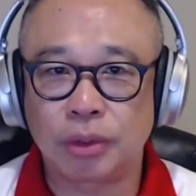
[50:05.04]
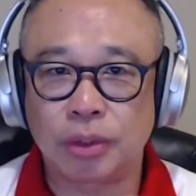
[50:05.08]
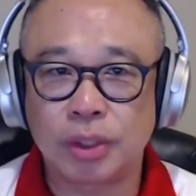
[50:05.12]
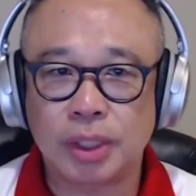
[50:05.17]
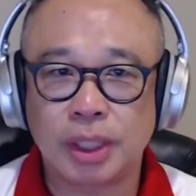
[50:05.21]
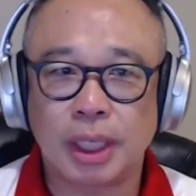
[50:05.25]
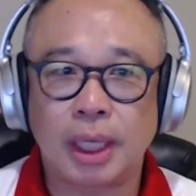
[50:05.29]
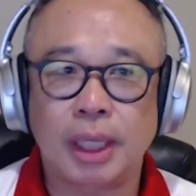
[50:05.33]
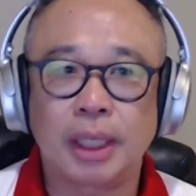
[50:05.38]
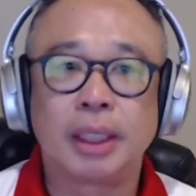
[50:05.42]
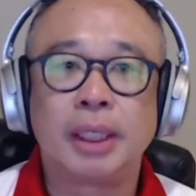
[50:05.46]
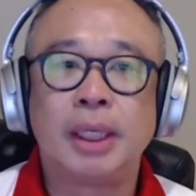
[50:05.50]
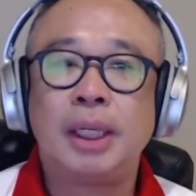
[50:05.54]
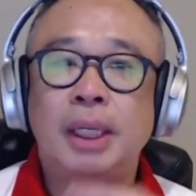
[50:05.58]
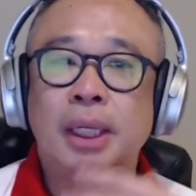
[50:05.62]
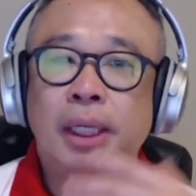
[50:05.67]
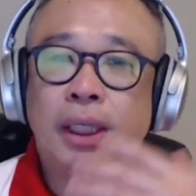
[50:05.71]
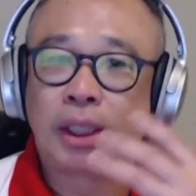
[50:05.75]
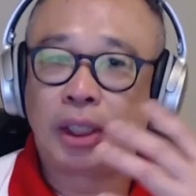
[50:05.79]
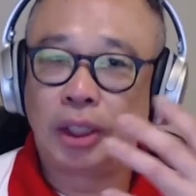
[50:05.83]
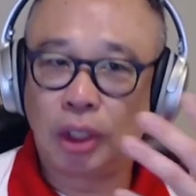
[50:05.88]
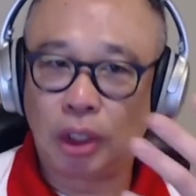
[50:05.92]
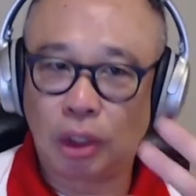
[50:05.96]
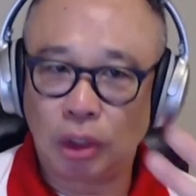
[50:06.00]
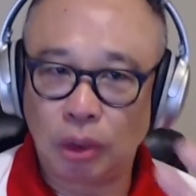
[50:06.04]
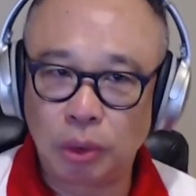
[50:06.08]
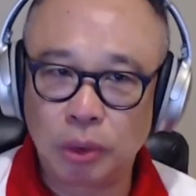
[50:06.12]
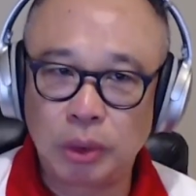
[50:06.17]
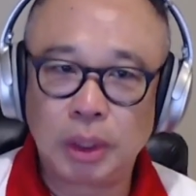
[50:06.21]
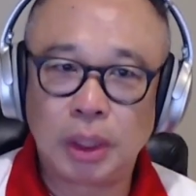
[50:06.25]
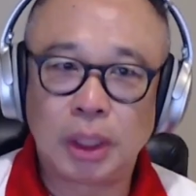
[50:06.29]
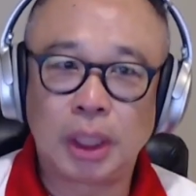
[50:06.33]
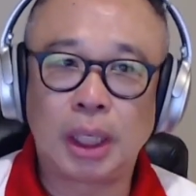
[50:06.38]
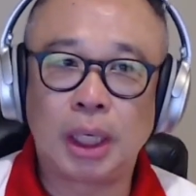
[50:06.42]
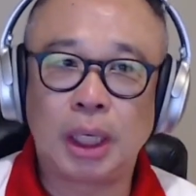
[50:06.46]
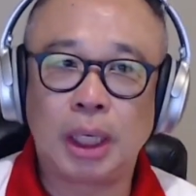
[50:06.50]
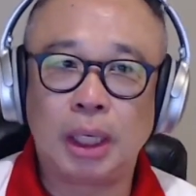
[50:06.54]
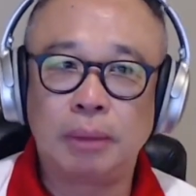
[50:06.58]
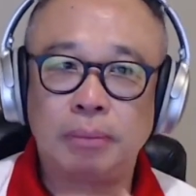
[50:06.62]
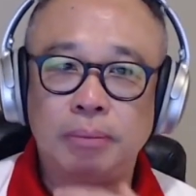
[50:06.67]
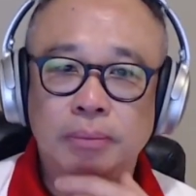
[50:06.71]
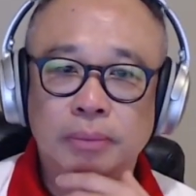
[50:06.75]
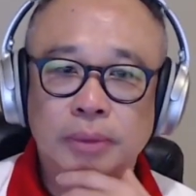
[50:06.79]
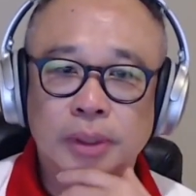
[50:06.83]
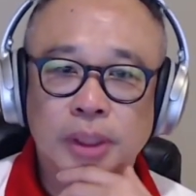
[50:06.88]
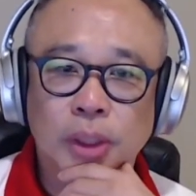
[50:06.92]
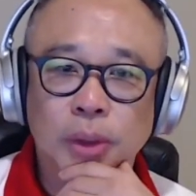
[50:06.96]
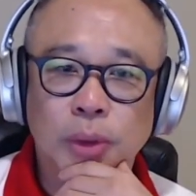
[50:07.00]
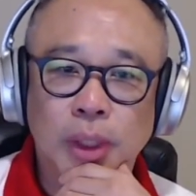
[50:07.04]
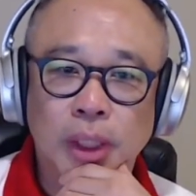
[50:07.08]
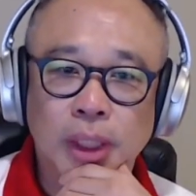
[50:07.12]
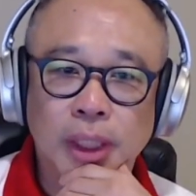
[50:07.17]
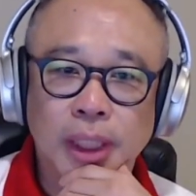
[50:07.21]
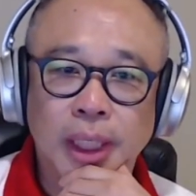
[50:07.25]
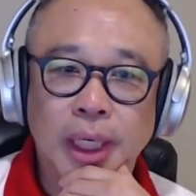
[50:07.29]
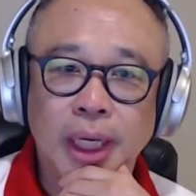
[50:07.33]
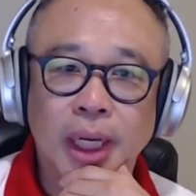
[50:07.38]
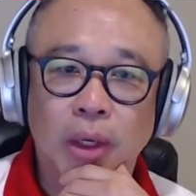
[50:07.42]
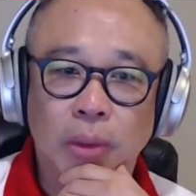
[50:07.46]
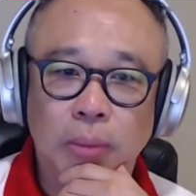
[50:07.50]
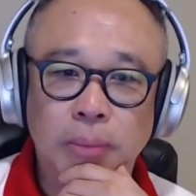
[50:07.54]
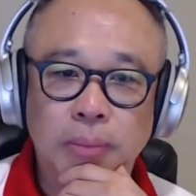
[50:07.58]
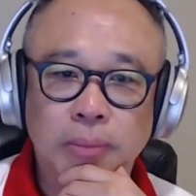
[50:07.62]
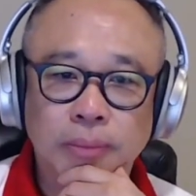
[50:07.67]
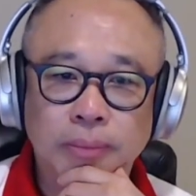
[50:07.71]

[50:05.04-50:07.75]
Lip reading: you said, student need help.